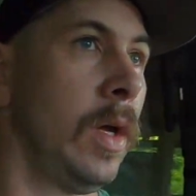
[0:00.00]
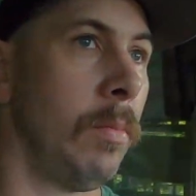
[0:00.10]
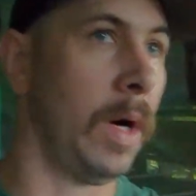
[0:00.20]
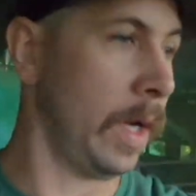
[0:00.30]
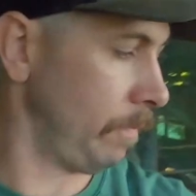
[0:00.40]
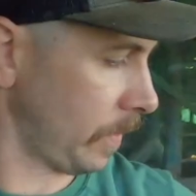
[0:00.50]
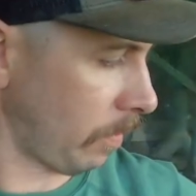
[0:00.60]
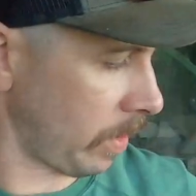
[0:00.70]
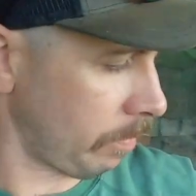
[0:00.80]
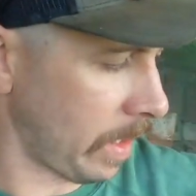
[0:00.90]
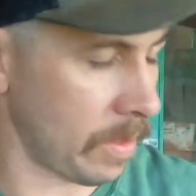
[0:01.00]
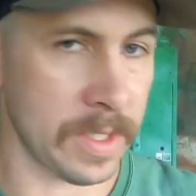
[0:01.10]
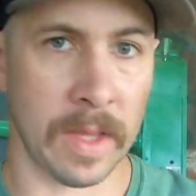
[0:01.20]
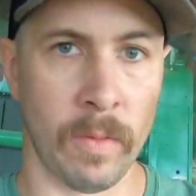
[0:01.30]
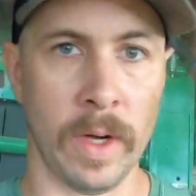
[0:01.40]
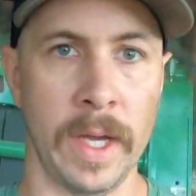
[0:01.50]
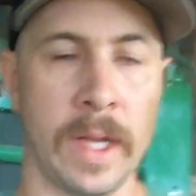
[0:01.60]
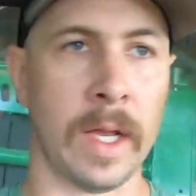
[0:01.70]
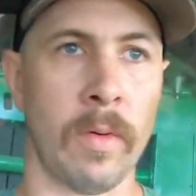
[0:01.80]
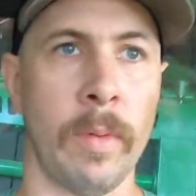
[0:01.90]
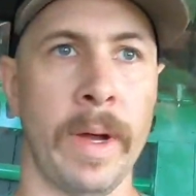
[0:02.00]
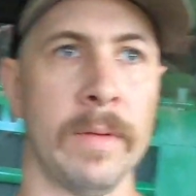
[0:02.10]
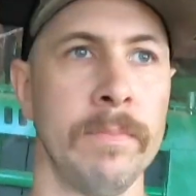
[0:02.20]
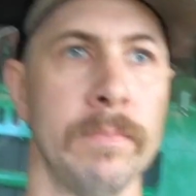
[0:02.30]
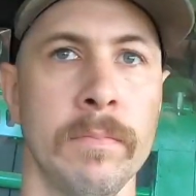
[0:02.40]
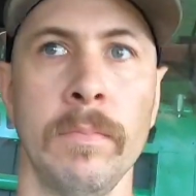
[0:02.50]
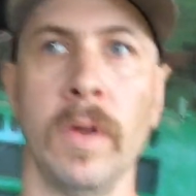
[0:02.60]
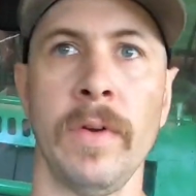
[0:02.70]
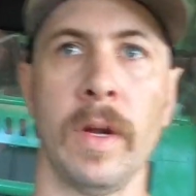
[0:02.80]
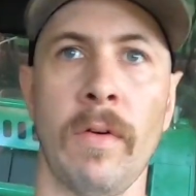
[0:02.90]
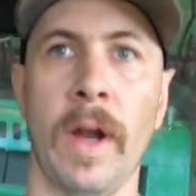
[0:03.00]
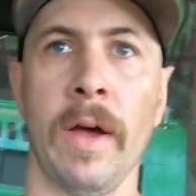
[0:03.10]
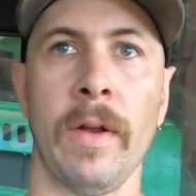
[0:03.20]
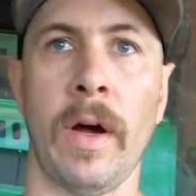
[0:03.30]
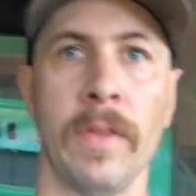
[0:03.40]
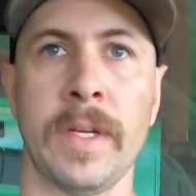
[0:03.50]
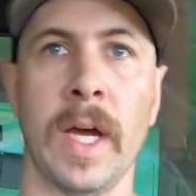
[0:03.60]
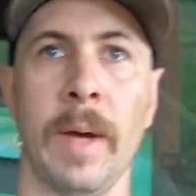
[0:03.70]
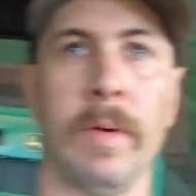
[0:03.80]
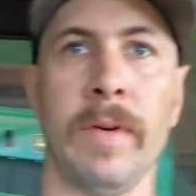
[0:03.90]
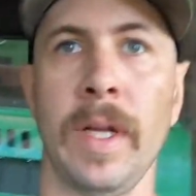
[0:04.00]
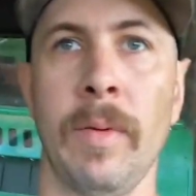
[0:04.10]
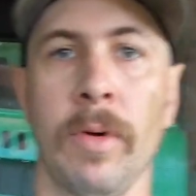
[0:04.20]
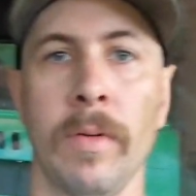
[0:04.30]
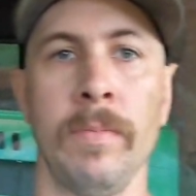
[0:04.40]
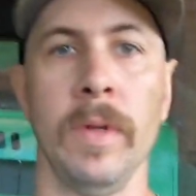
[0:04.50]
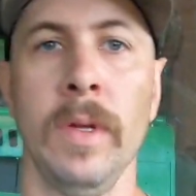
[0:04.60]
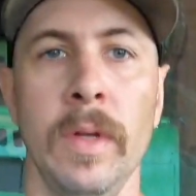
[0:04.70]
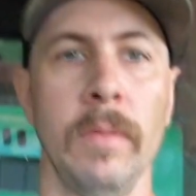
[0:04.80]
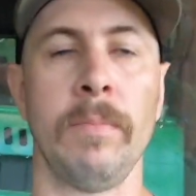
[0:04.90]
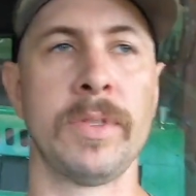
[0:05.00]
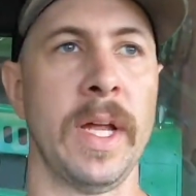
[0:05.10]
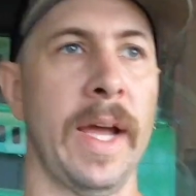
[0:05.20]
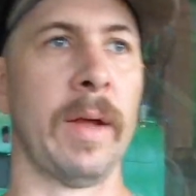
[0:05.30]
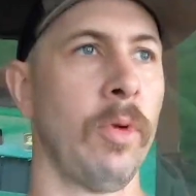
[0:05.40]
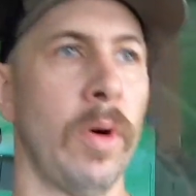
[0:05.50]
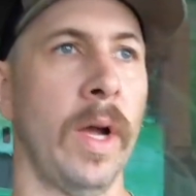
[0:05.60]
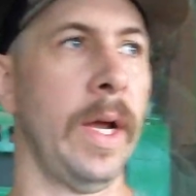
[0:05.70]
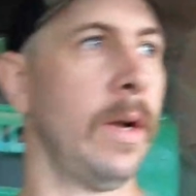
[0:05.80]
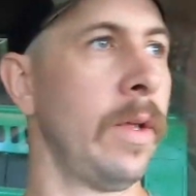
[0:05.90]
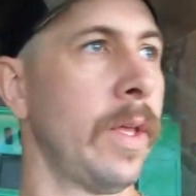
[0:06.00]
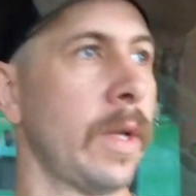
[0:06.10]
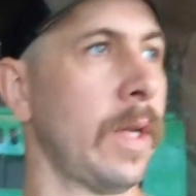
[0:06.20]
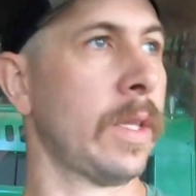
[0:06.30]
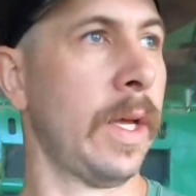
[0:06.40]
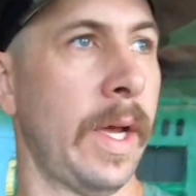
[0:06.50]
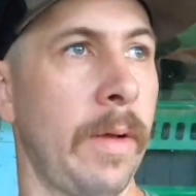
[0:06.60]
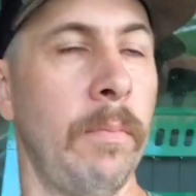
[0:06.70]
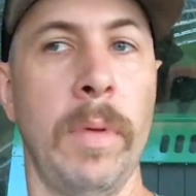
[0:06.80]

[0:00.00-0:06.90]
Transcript: But that way the baler's out of the way, I ain't gonna worry about moving it around all the time every time we're stacking more hay or anything like that.